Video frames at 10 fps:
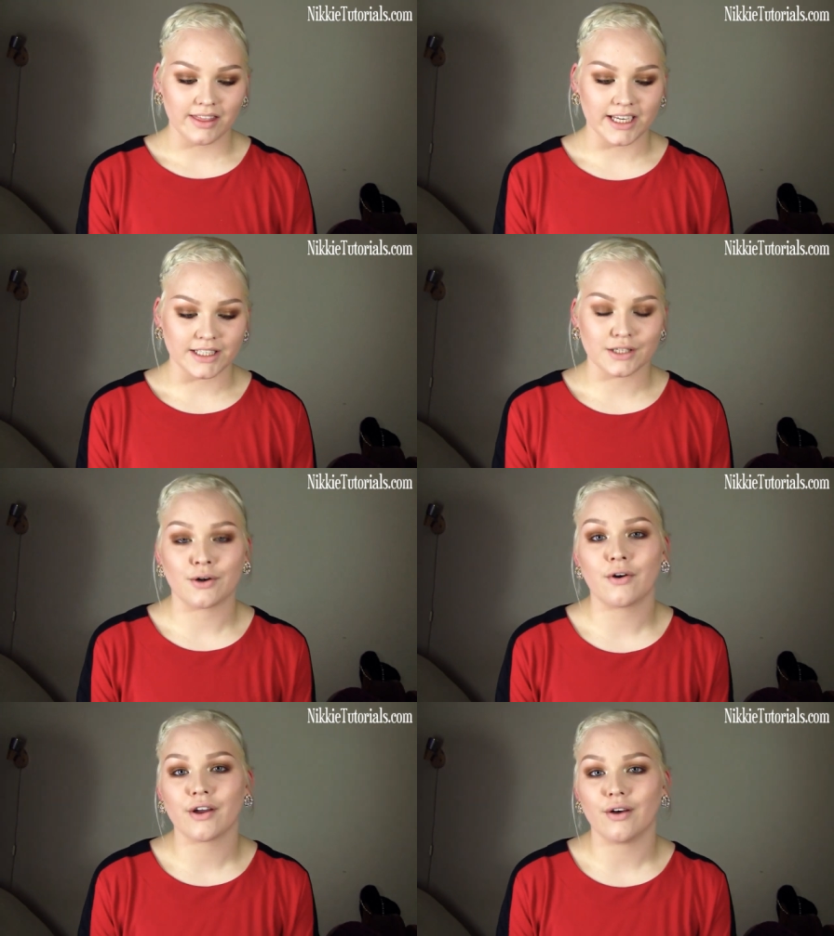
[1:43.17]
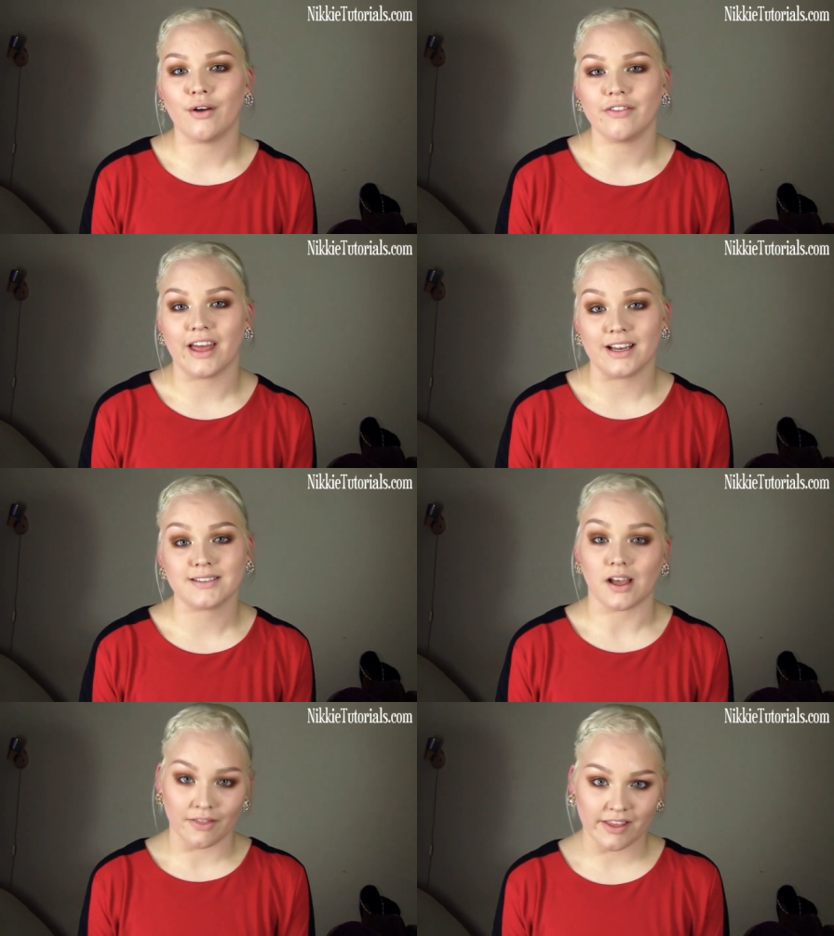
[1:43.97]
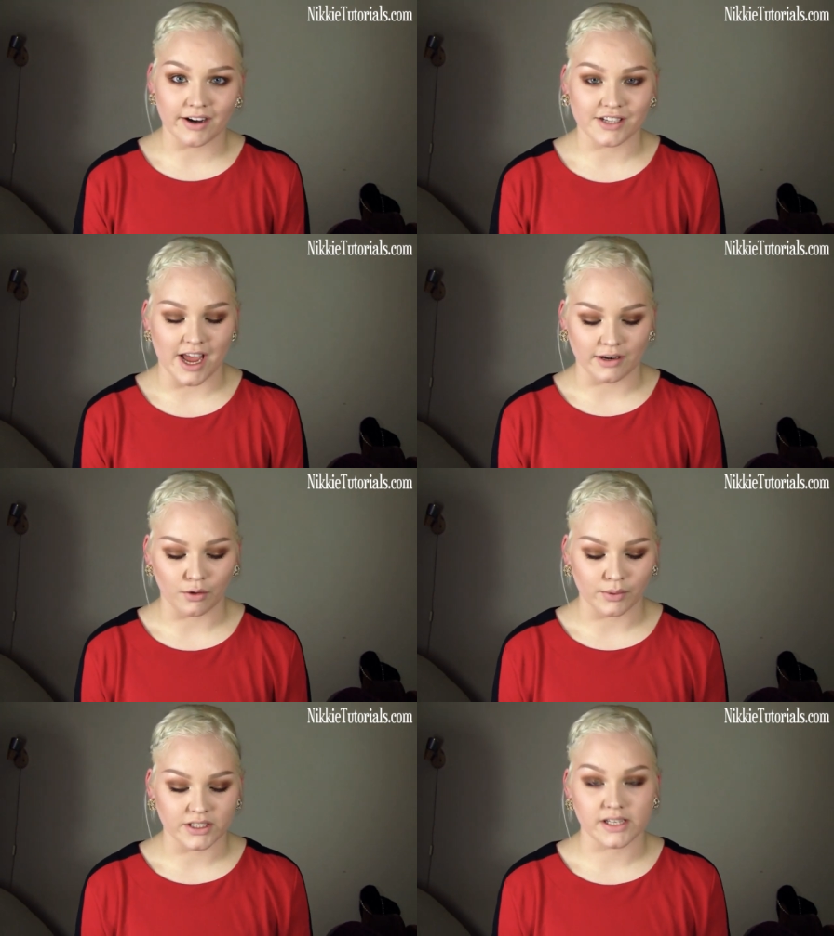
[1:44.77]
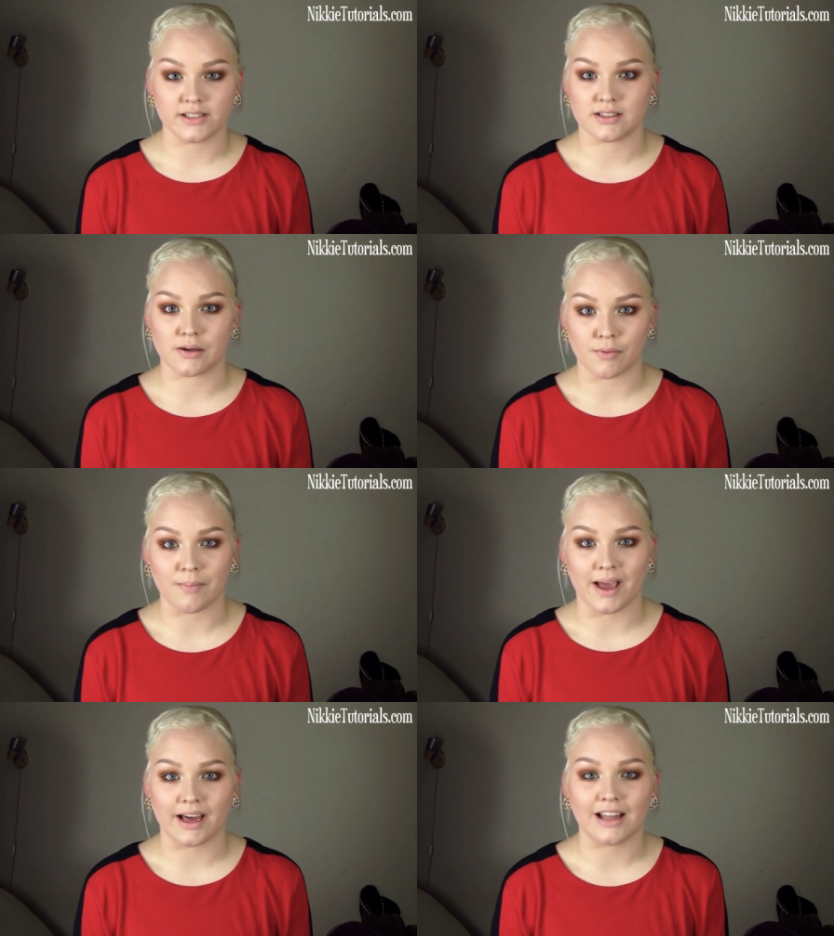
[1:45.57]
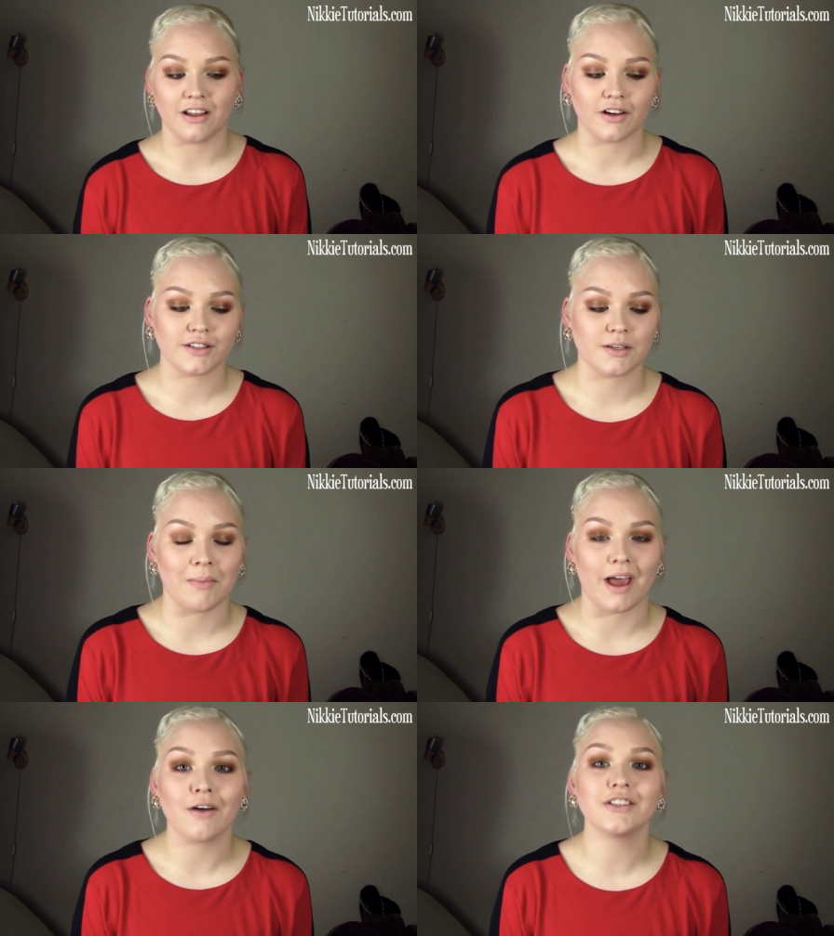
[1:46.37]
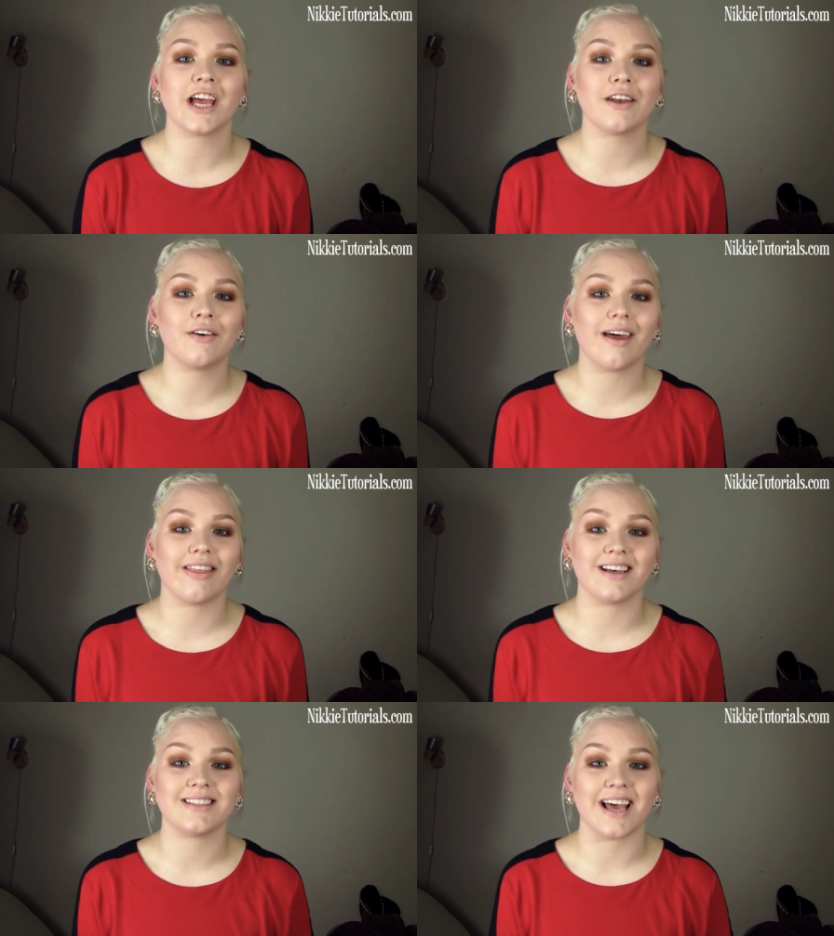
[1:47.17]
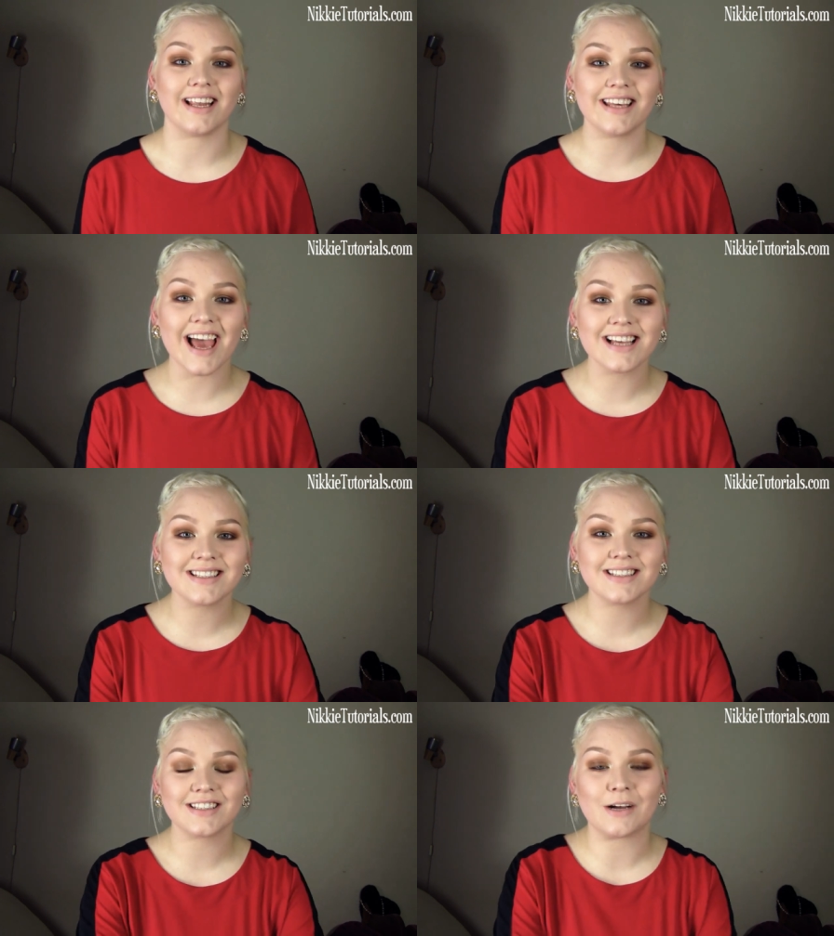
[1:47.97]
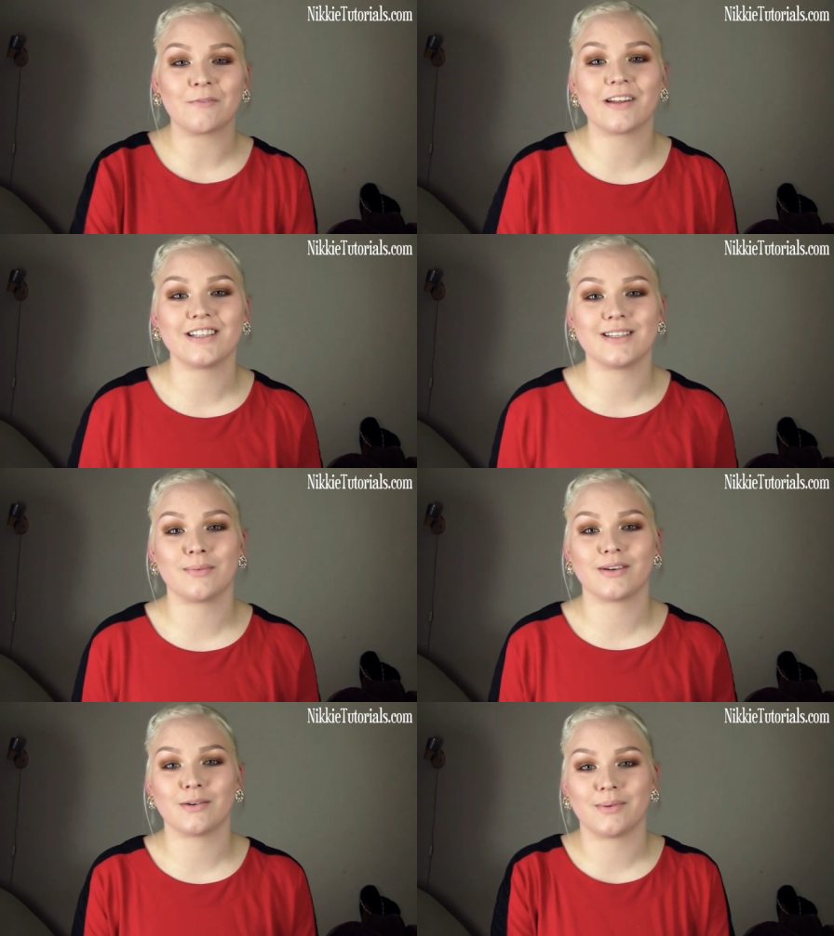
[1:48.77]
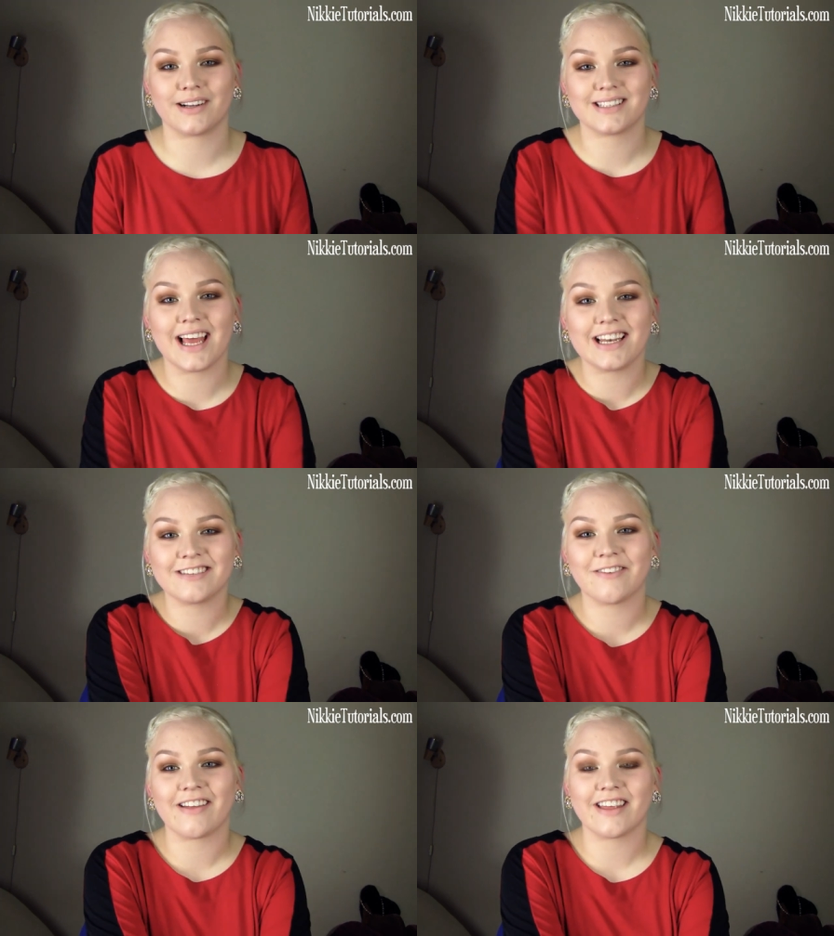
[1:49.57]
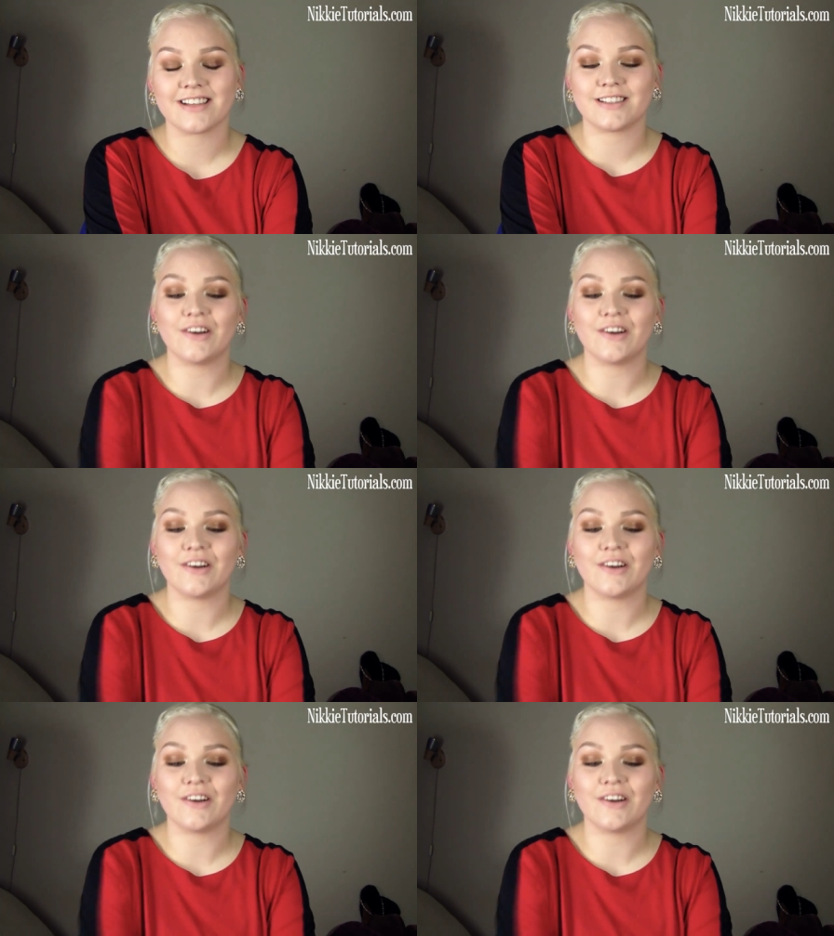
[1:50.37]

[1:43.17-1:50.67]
the tutorial that is on their channel, which is the Rebekah look, to my own channel, and they said yes, so I'm really super duper excited about that.